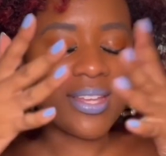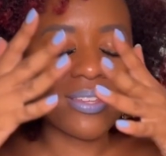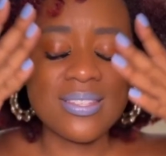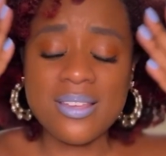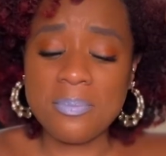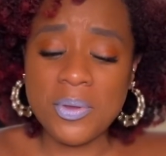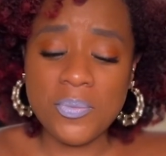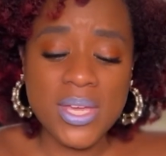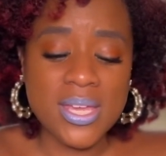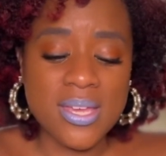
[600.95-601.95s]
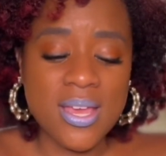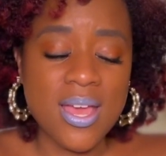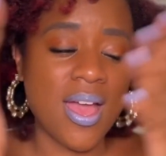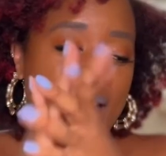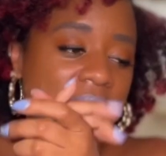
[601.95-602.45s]
this coming week,
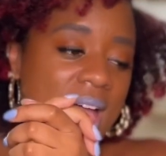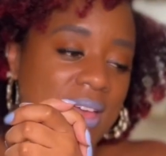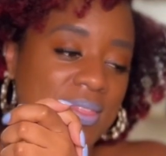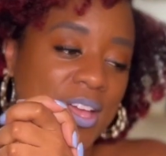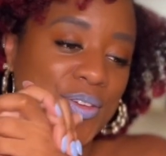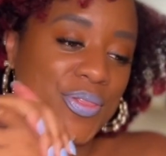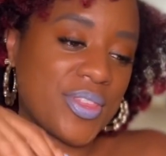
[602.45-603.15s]
and that good